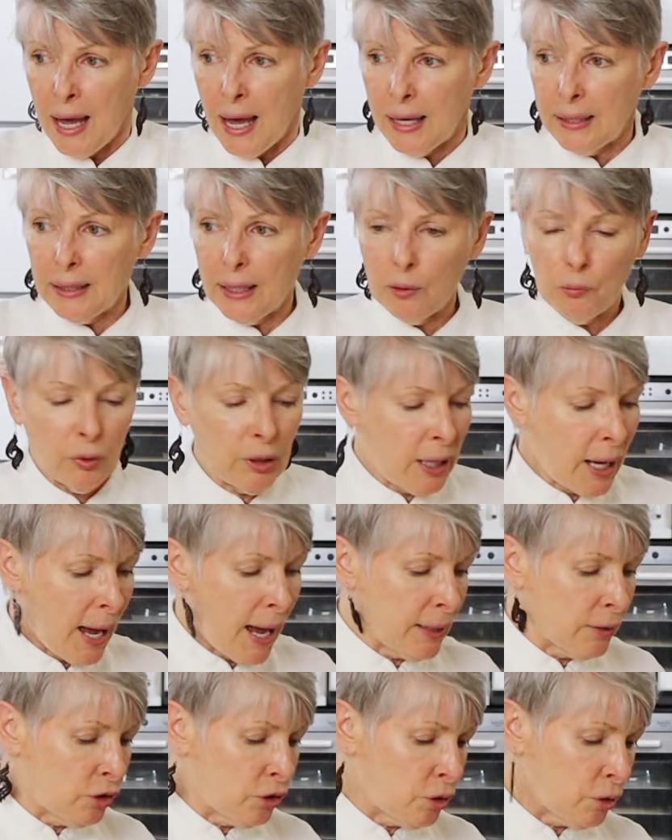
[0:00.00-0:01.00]
And then we
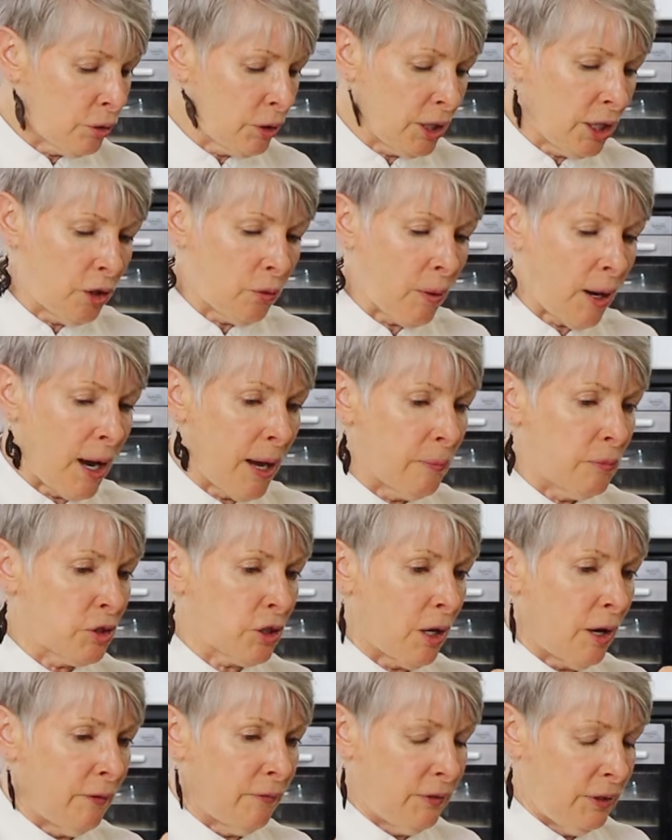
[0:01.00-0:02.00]
add 30 grams
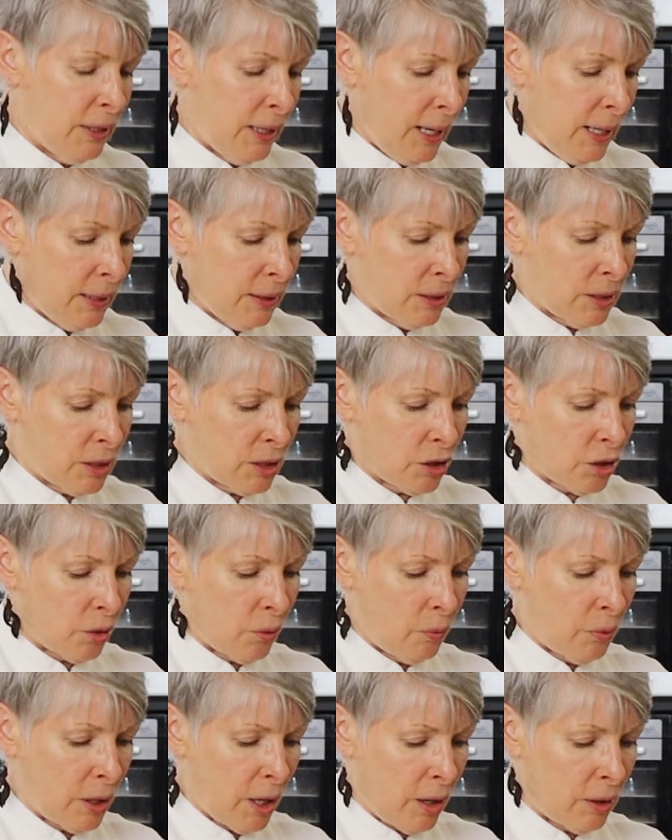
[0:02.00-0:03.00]
of dates, so
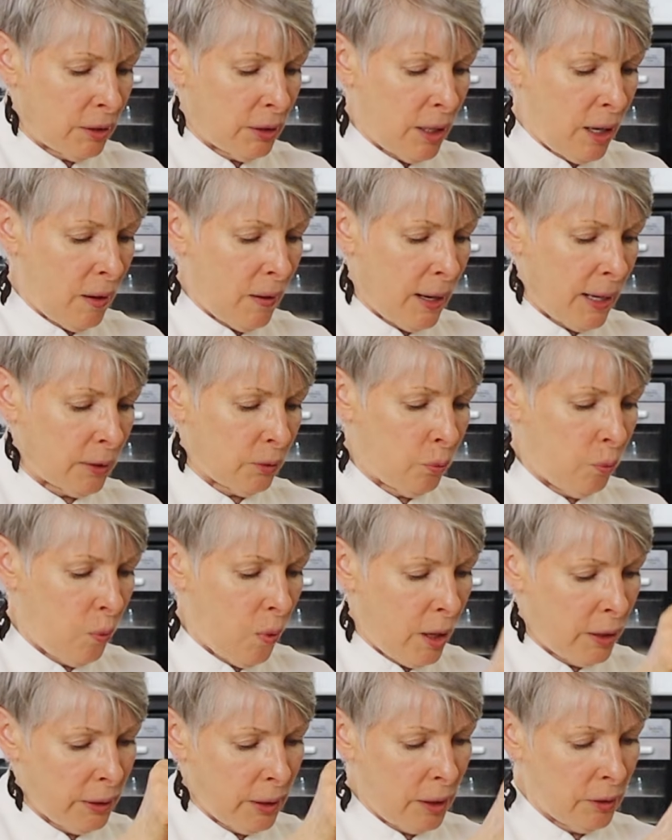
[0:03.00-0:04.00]
we are now at
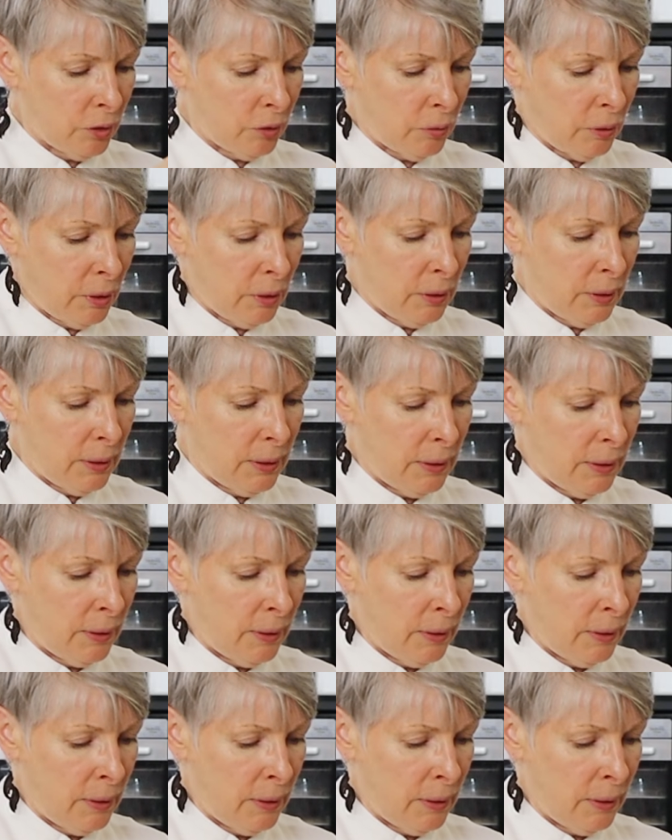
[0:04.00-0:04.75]
100.